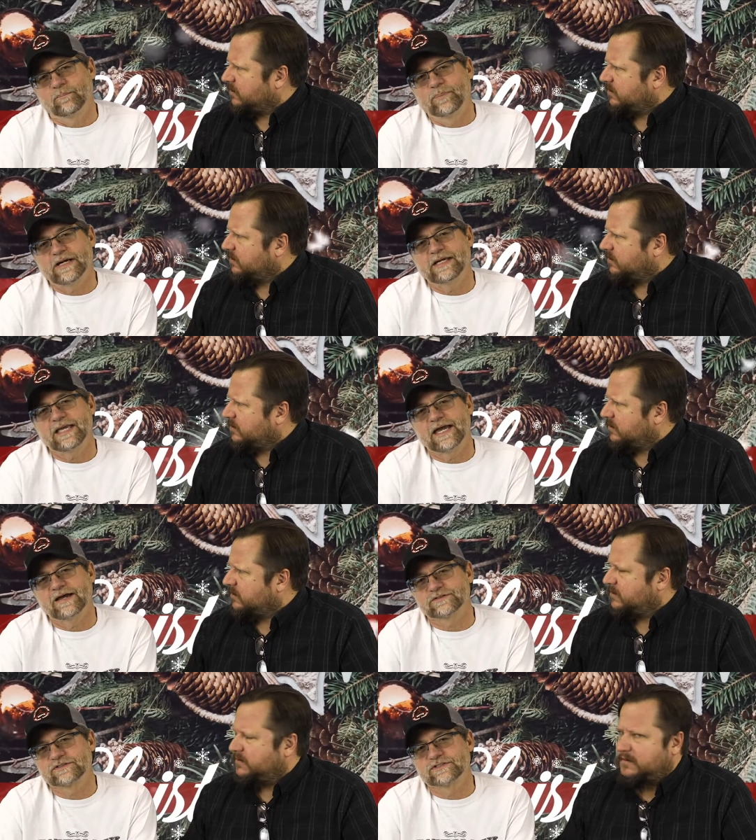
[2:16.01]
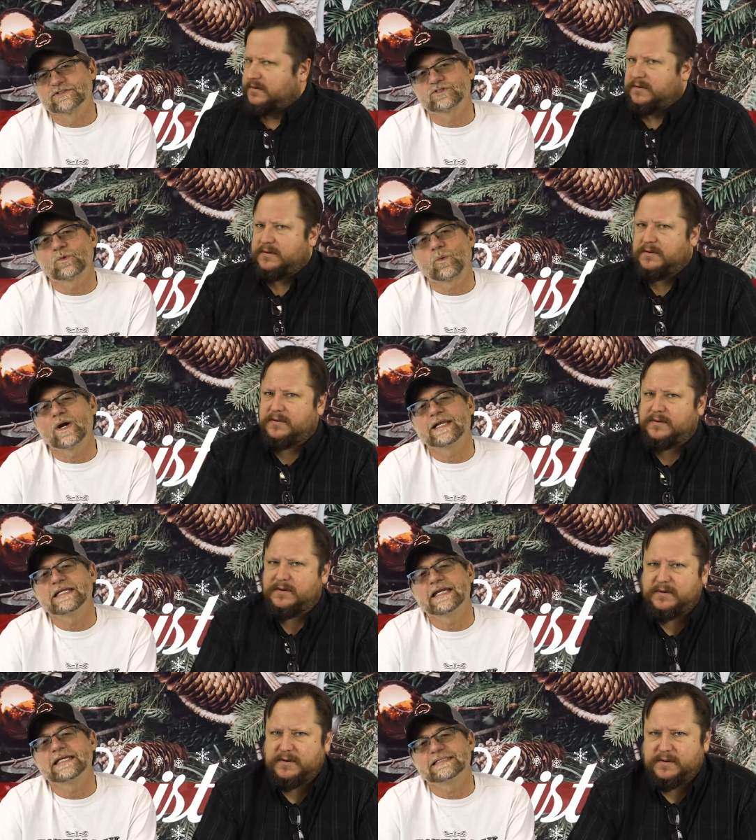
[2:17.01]
Speaker 1: Buying houses in
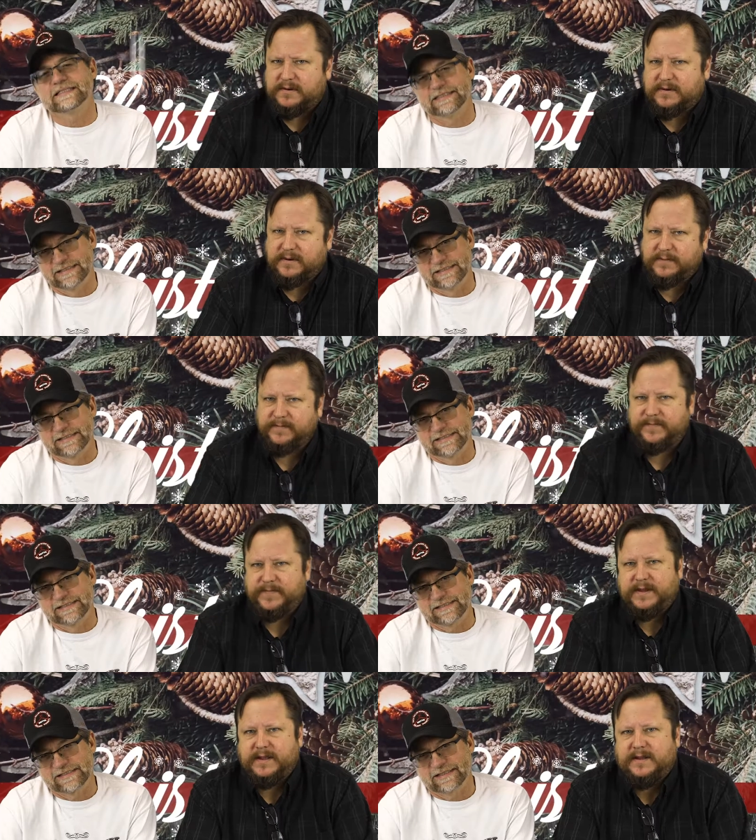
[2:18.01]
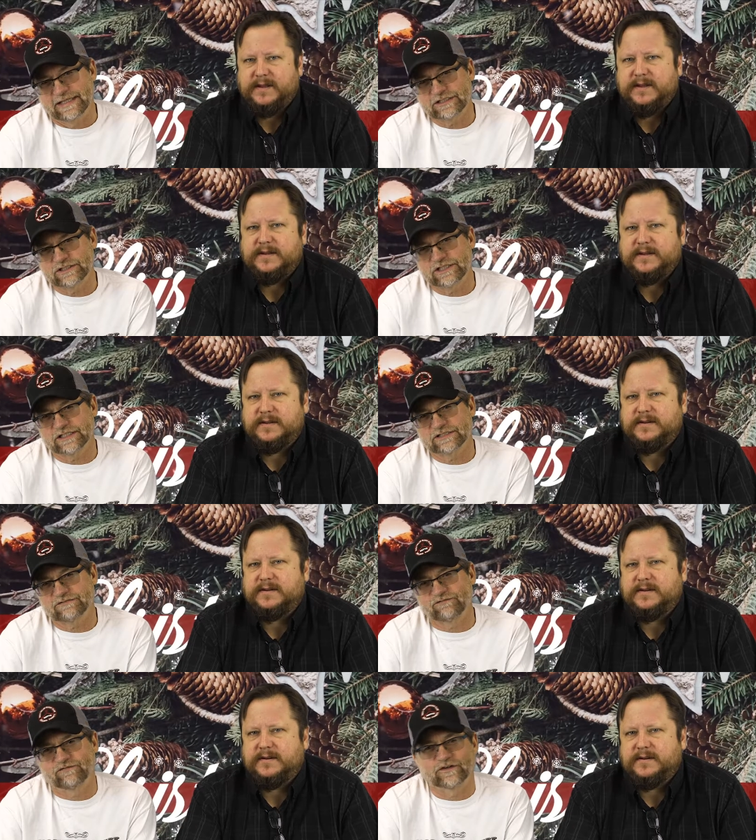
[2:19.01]
2018. Let's just
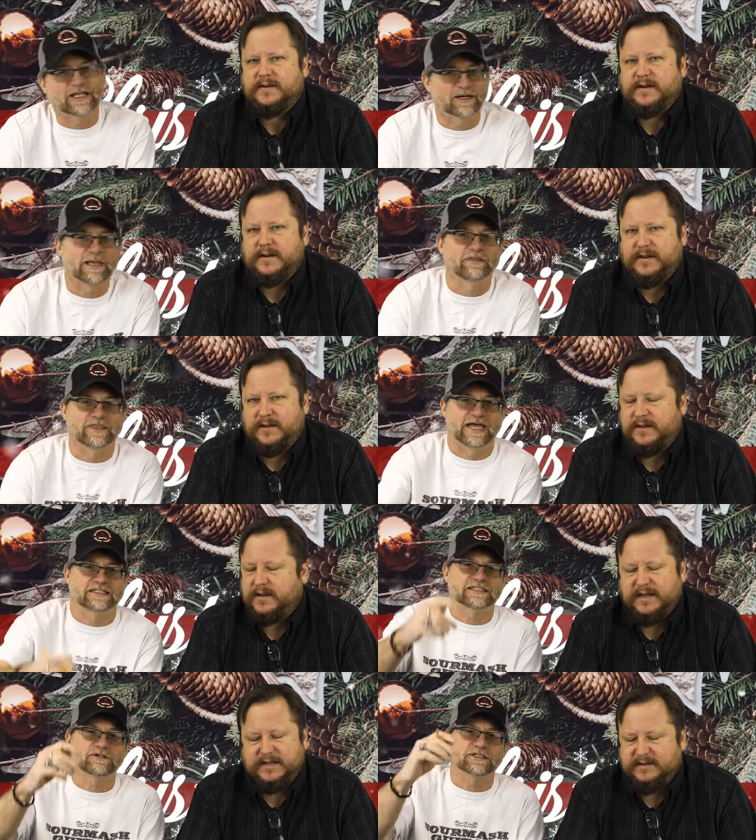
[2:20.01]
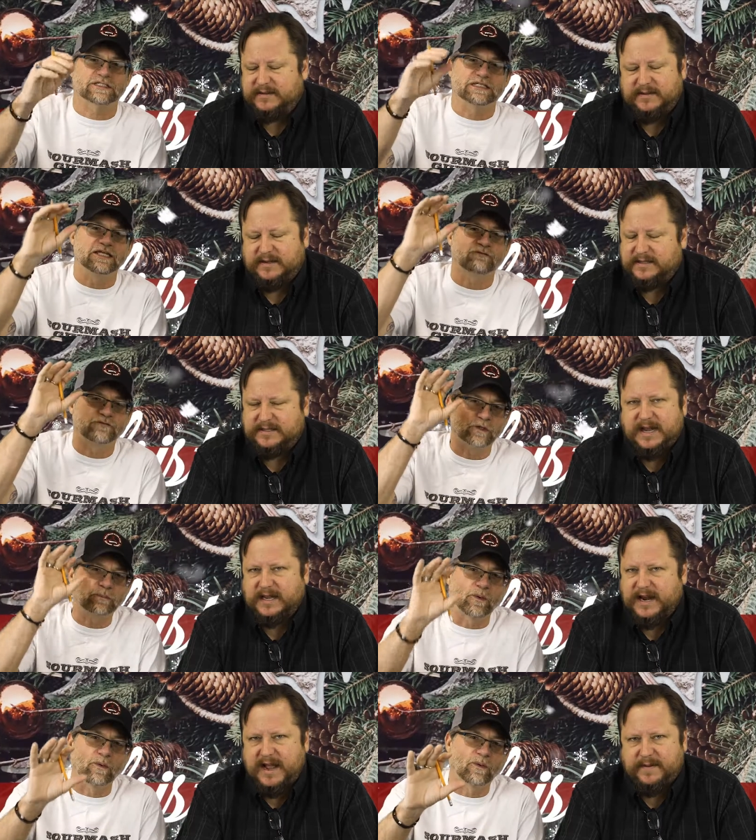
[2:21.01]
forget about that. Seriously, if it's you're
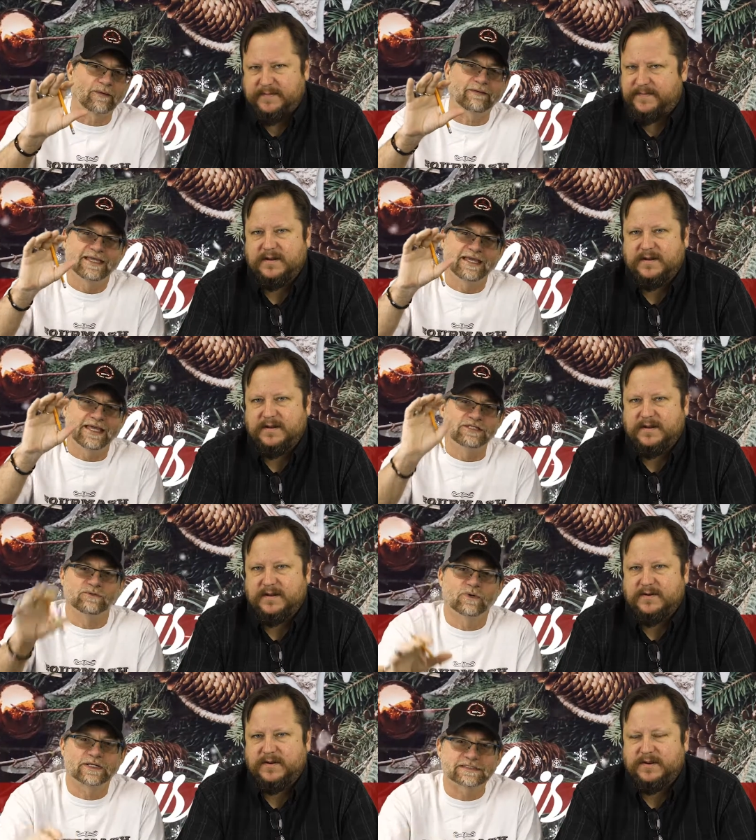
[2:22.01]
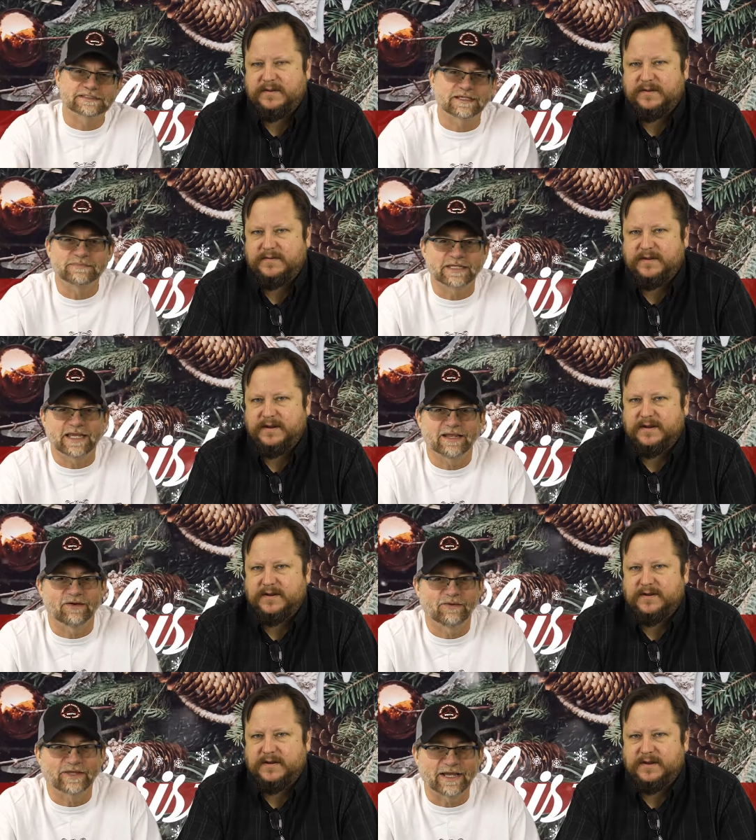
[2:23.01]
poor happen. and you want to someday
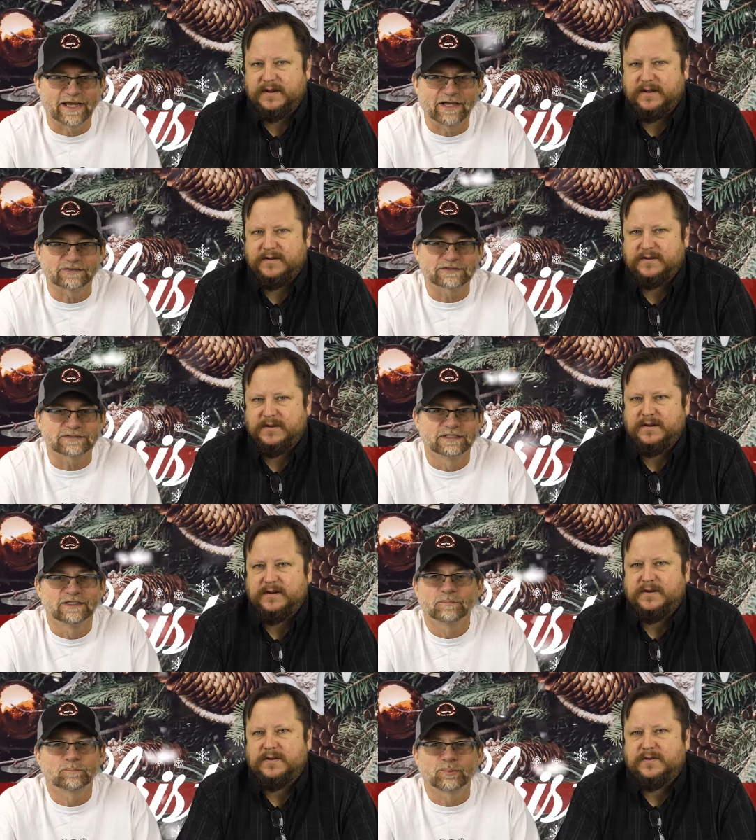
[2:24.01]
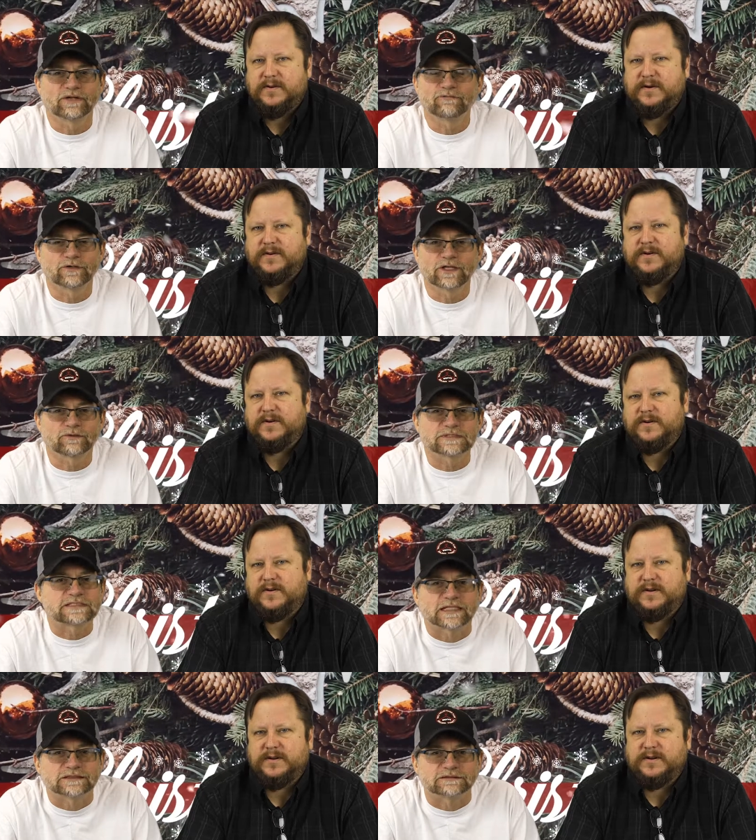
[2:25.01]
own a house, pray for another
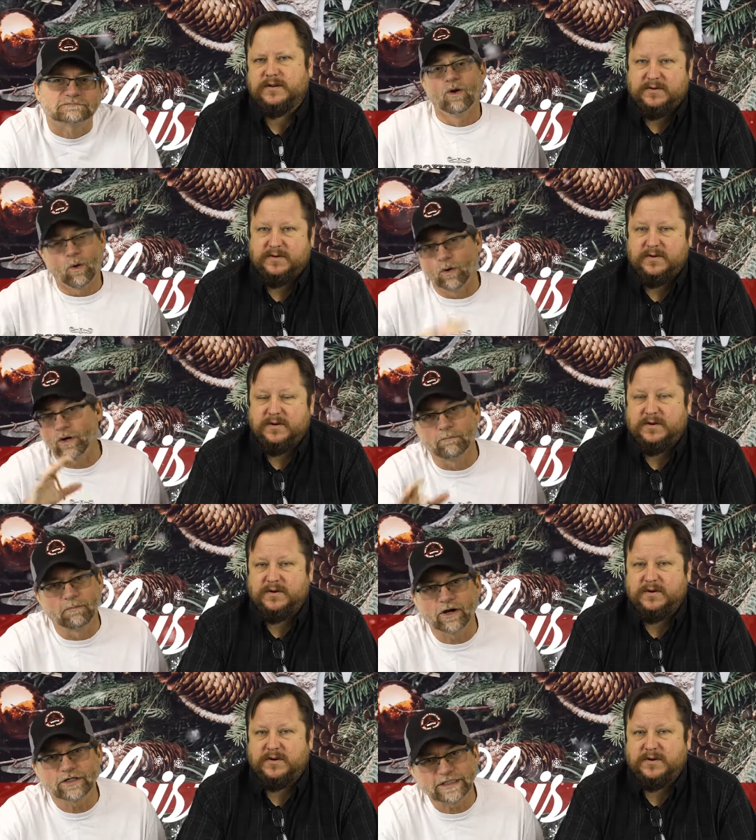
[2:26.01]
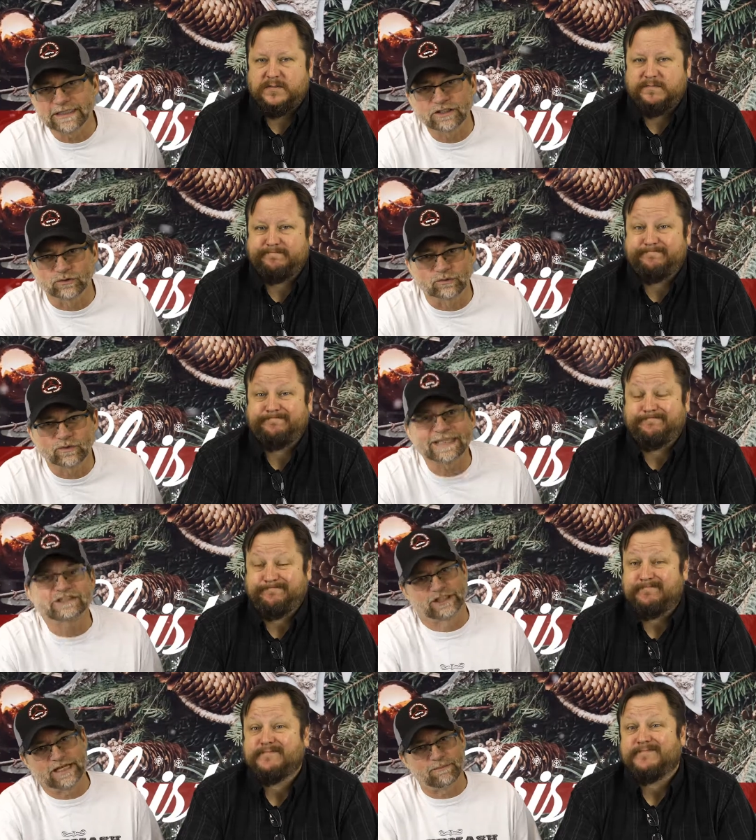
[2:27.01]
recession or a marketing
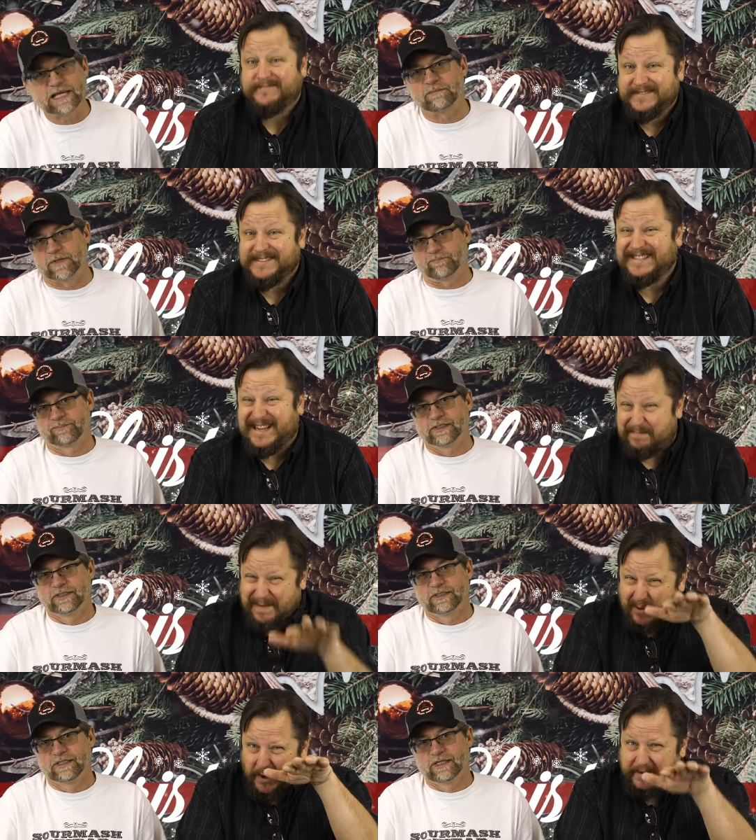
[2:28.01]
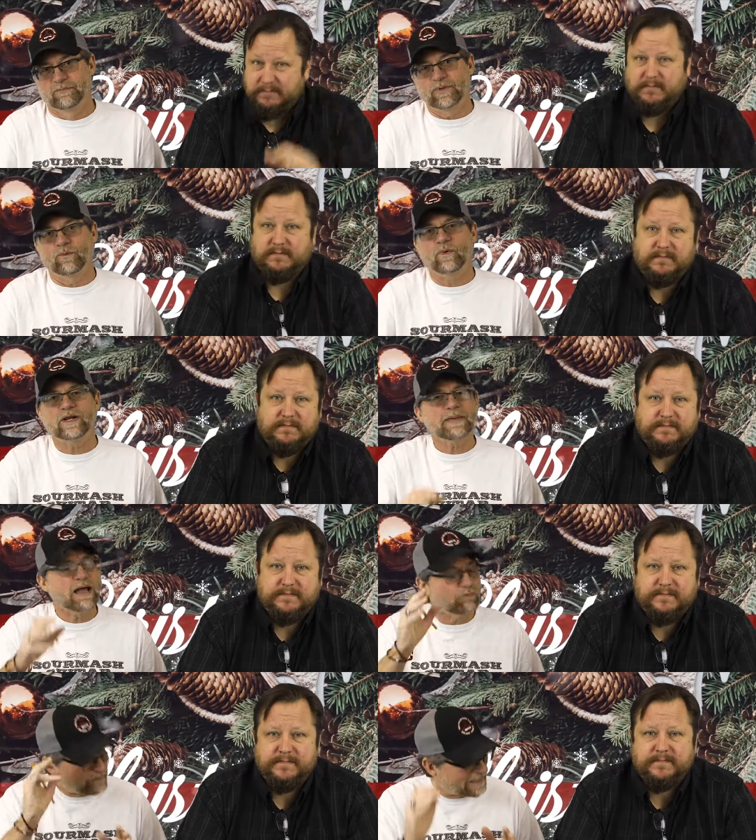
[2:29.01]
correction at minimum. That's a big one. But what
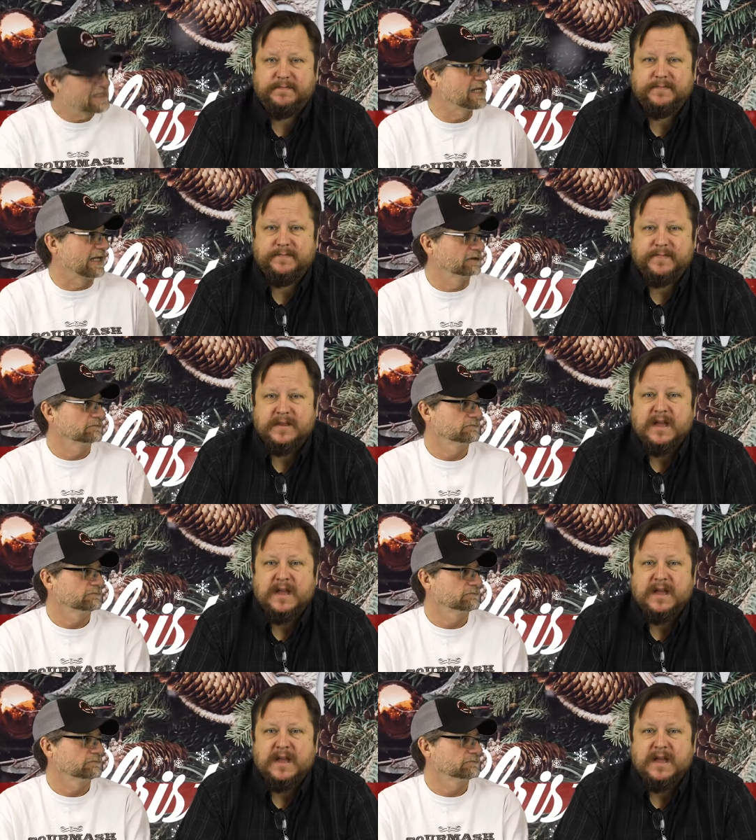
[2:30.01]
about renting?